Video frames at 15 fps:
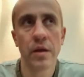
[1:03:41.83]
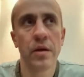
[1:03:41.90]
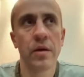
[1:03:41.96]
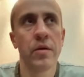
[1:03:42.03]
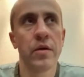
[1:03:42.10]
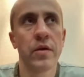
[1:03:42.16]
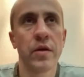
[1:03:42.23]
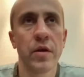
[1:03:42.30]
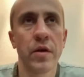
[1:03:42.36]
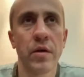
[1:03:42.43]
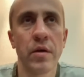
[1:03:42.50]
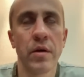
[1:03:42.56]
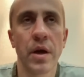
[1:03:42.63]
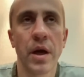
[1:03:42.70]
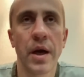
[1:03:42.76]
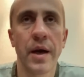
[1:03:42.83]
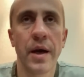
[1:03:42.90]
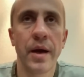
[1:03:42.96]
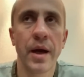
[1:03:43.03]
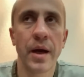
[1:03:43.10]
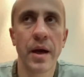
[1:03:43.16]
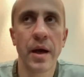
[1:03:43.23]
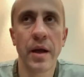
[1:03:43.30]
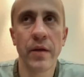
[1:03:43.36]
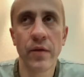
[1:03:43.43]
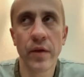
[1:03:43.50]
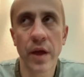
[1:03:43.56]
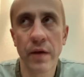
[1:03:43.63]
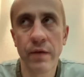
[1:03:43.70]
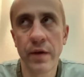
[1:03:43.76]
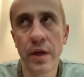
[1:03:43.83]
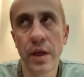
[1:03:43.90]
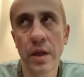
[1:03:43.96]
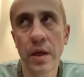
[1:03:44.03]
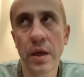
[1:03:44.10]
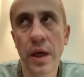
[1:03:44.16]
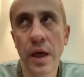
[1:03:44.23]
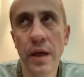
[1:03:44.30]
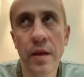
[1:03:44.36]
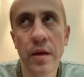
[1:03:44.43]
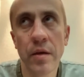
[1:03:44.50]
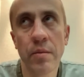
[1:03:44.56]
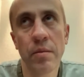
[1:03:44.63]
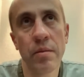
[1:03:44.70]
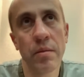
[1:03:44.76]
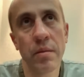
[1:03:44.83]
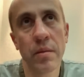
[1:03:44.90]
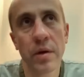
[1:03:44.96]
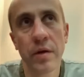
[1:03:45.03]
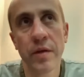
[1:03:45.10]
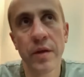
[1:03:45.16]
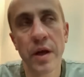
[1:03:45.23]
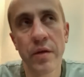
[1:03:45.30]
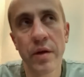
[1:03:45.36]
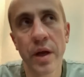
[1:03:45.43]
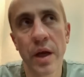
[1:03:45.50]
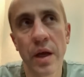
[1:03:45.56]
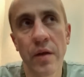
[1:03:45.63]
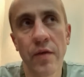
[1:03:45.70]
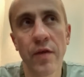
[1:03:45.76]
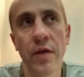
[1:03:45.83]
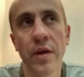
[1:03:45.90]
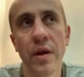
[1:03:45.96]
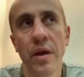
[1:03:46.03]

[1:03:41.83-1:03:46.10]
You know, so I don't have anything against them. On the other hand,